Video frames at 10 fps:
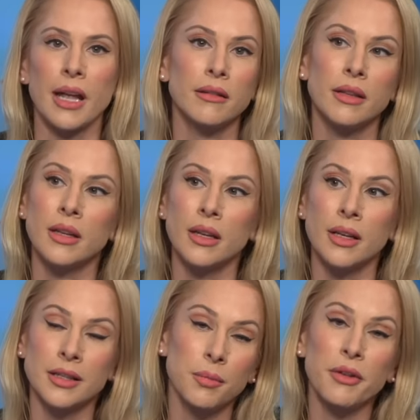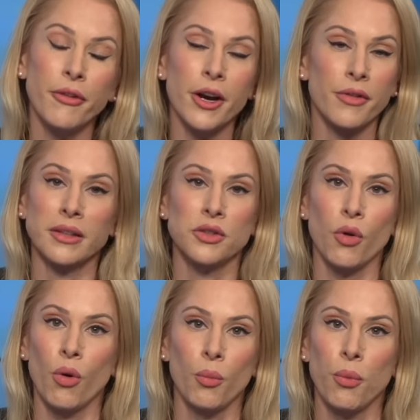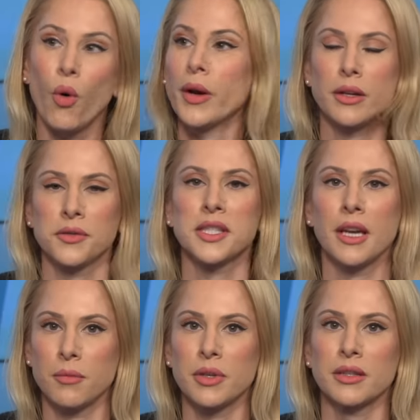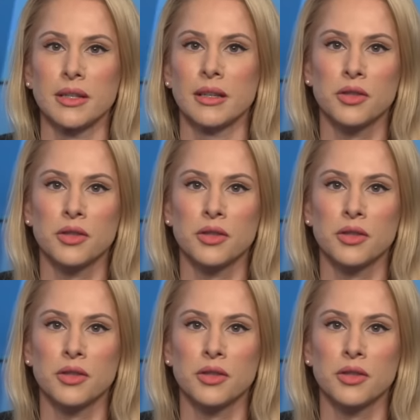And to be fair, that's the whole point of C N B C.